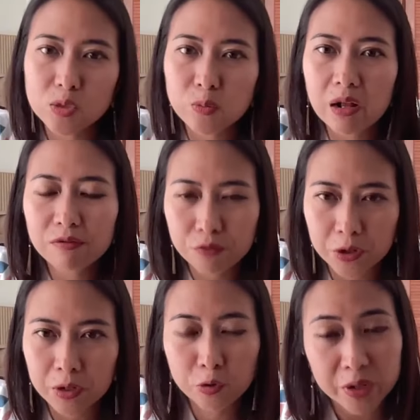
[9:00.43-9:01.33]
as well
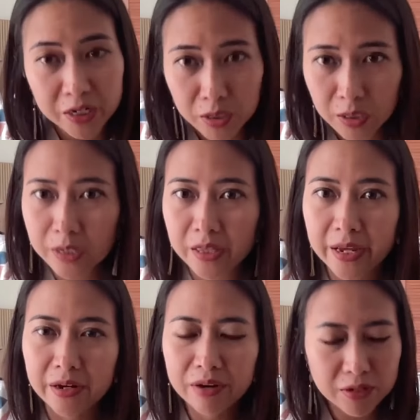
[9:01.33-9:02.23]
for green earth
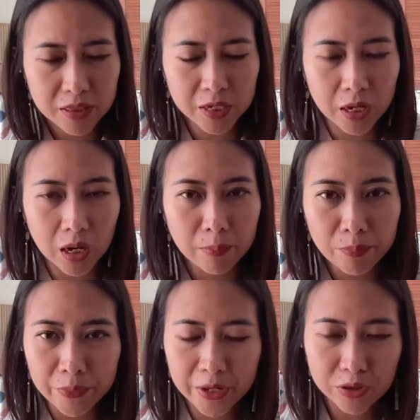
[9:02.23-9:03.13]
and everything
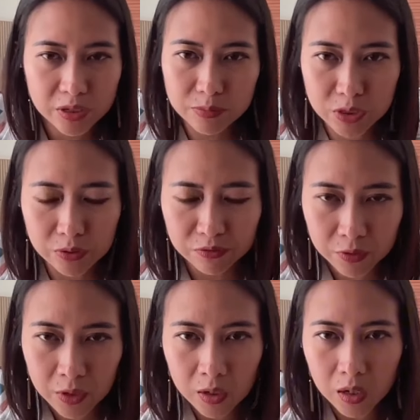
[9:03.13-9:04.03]
in terms of
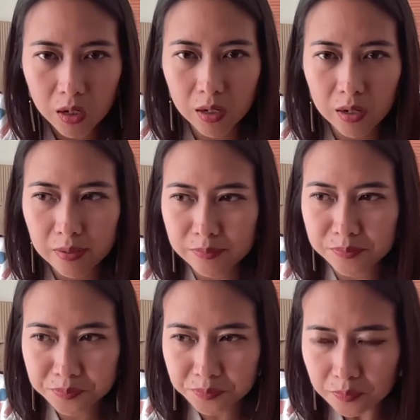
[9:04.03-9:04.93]

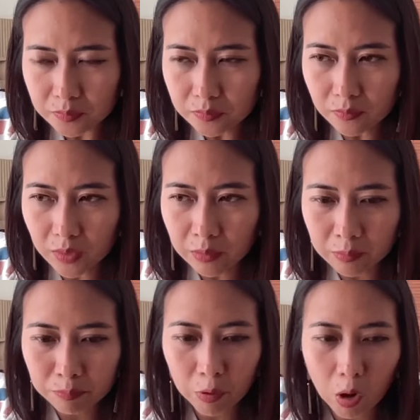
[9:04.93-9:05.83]
um,
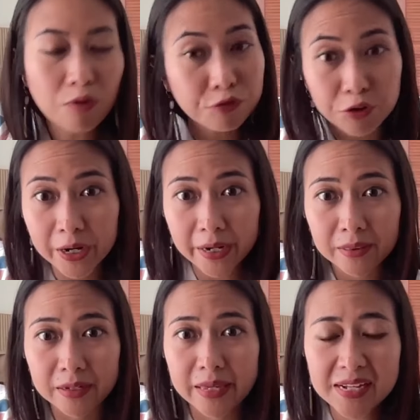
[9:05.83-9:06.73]

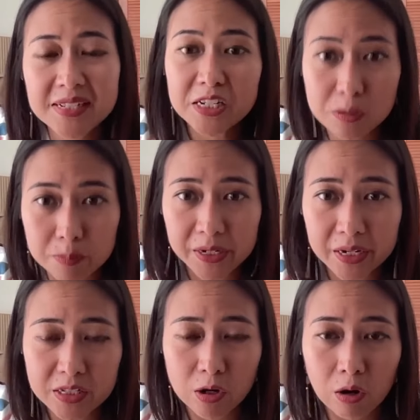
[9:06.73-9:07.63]
offering the guest
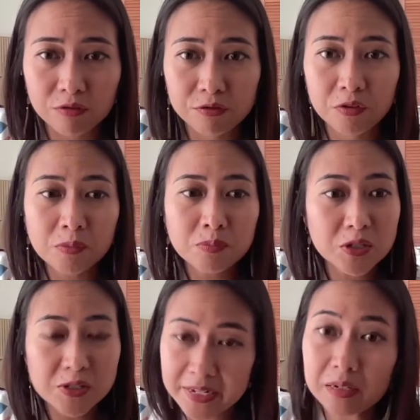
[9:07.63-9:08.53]
experience of
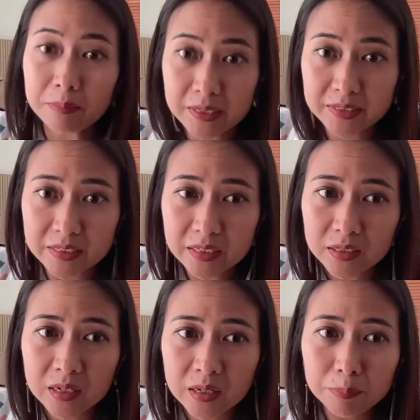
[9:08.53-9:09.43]
sustainability,
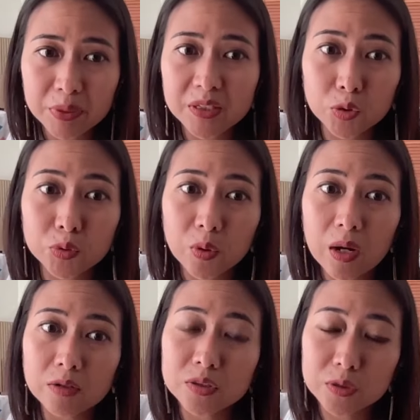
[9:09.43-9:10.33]
but they don't know
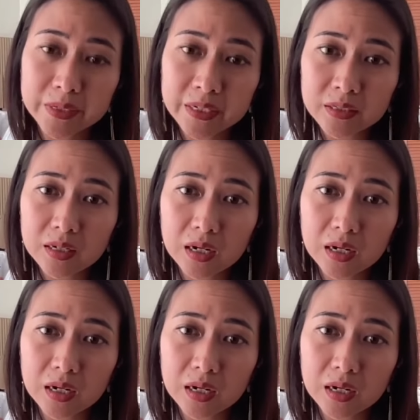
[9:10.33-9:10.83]
how to do it.